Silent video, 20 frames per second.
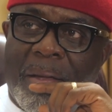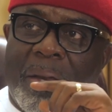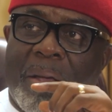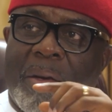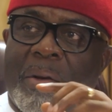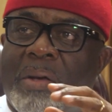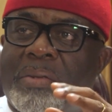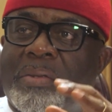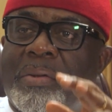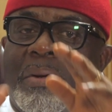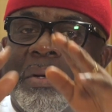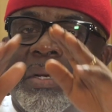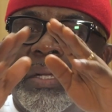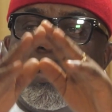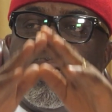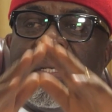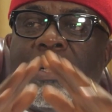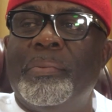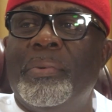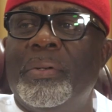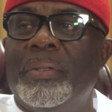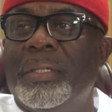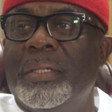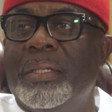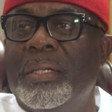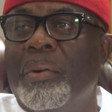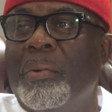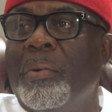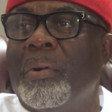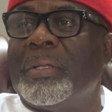The cost of
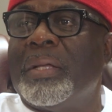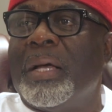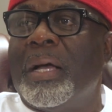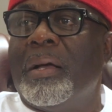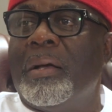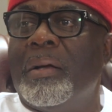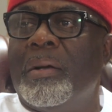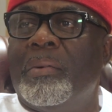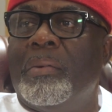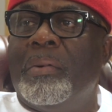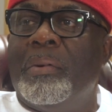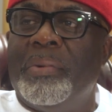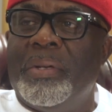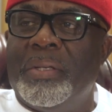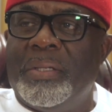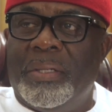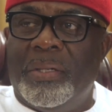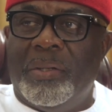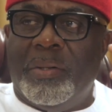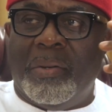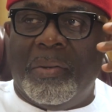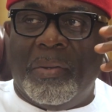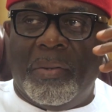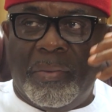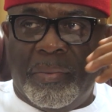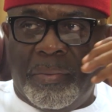distributing the water will be zero.